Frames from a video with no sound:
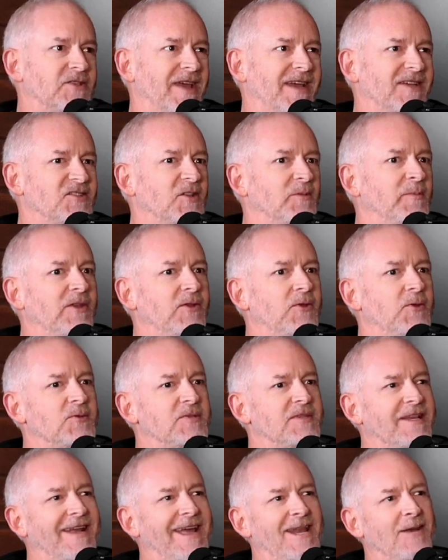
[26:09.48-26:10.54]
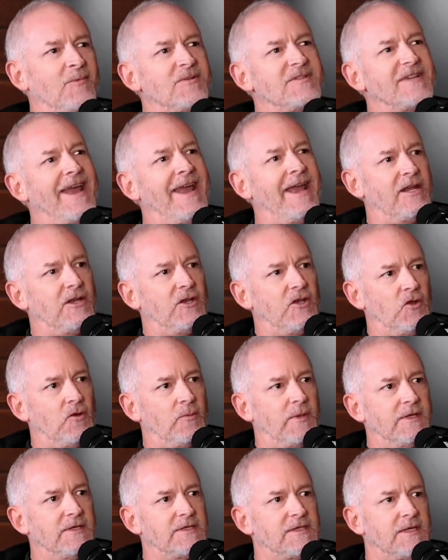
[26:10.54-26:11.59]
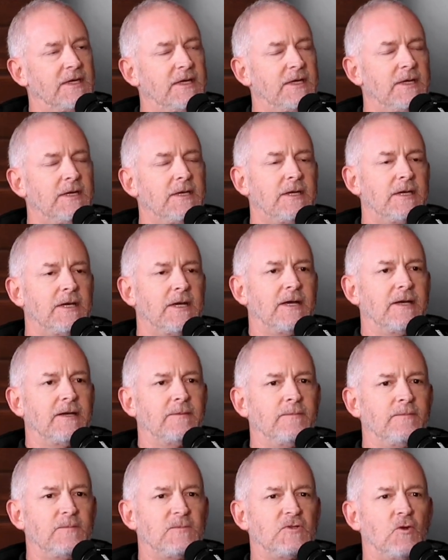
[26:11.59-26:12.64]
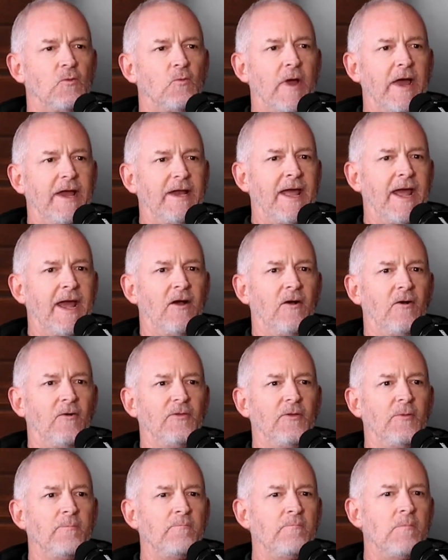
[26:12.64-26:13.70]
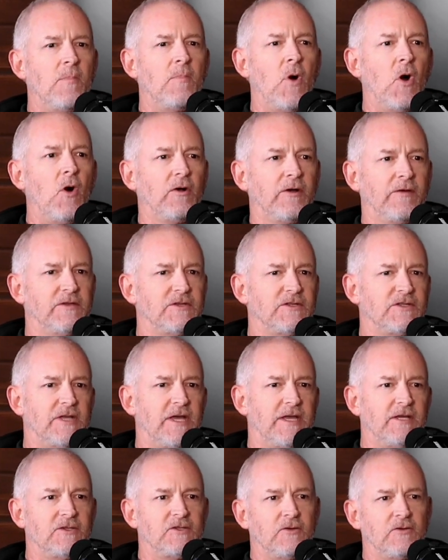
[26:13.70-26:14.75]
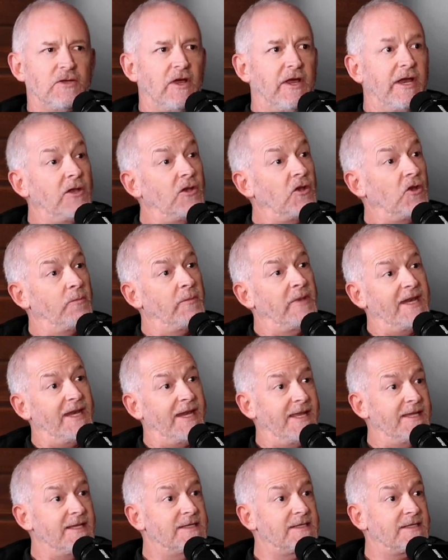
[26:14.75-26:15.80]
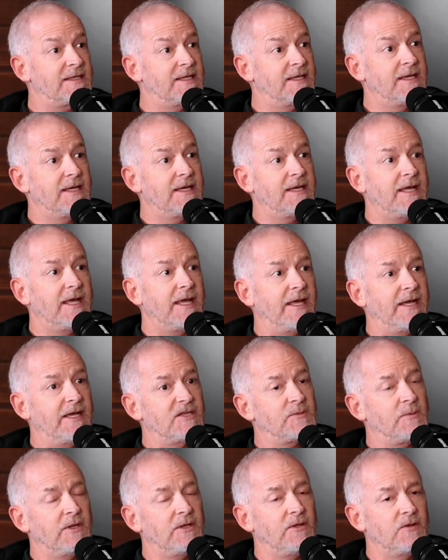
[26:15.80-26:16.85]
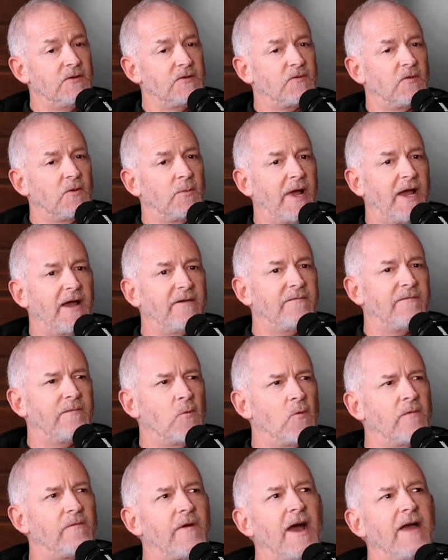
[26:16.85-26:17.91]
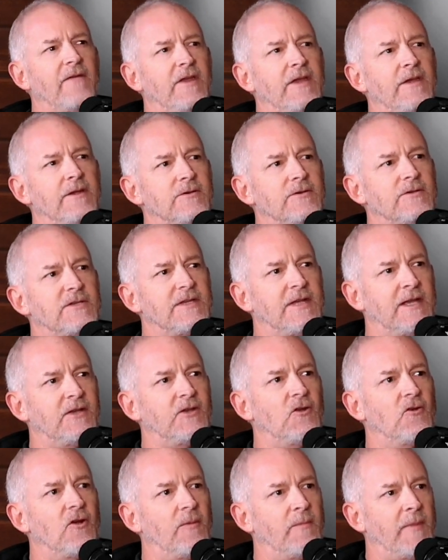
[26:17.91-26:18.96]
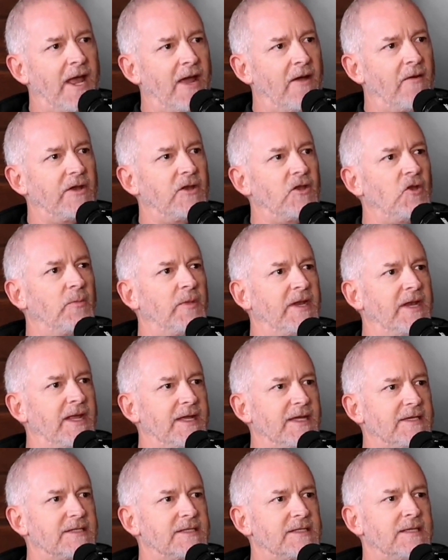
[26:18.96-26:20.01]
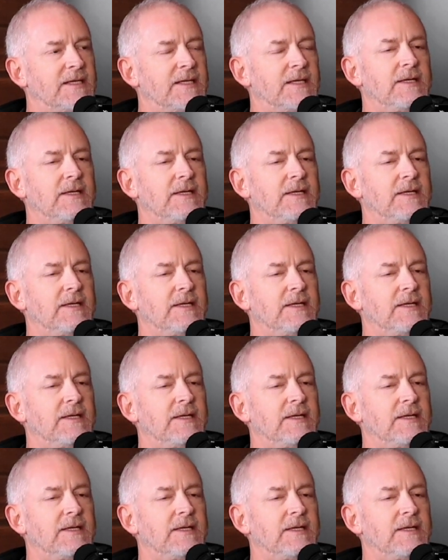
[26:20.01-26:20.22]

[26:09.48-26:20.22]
to actually be used in animals and humans. So right now, the bulk of the studies are done in human knees, and it's been used for about 4 or 5 years in Europe now in human knees.